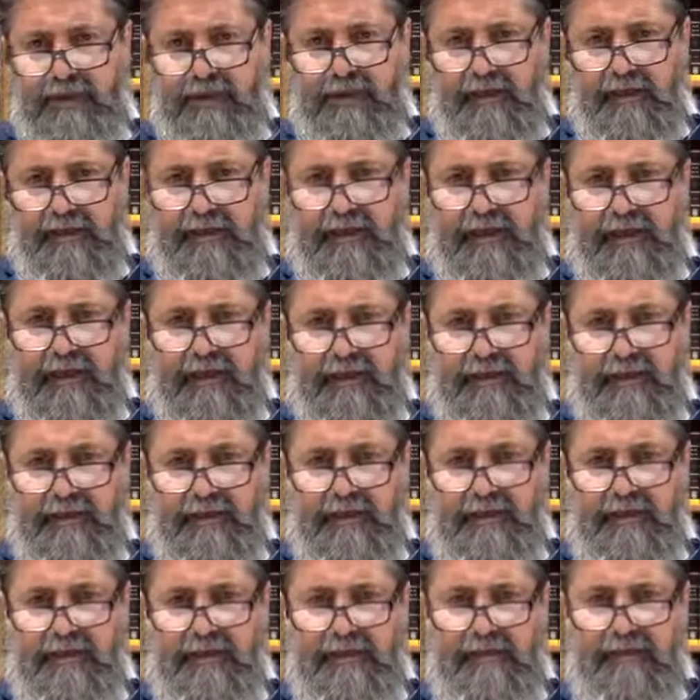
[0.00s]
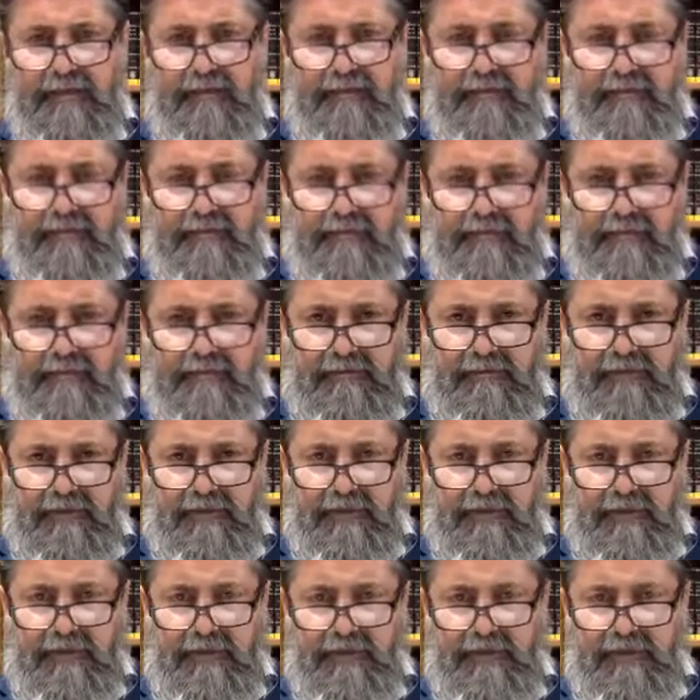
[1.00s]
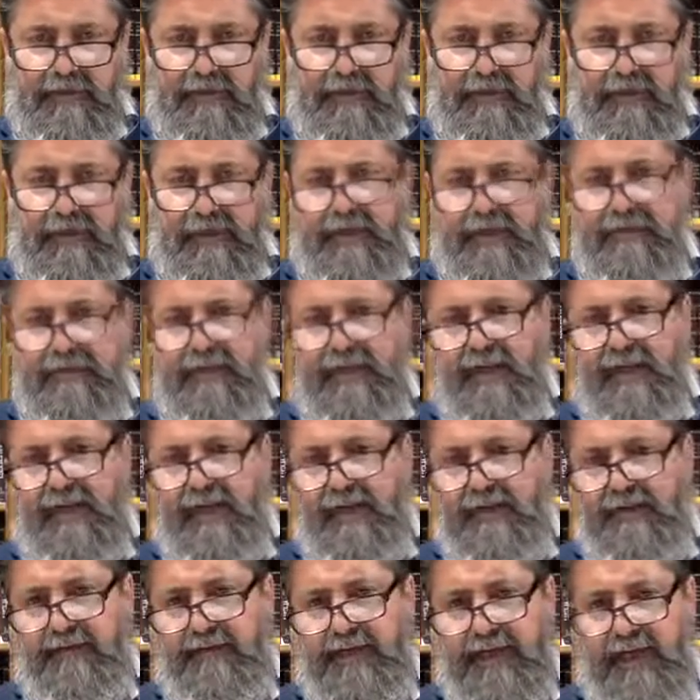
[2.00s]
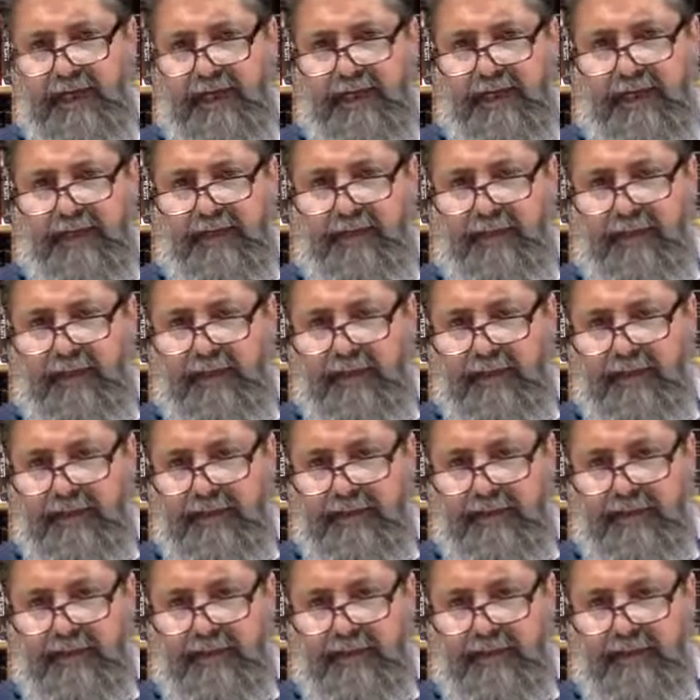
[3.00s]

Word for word: and the Hasidim, it's really have the light with them.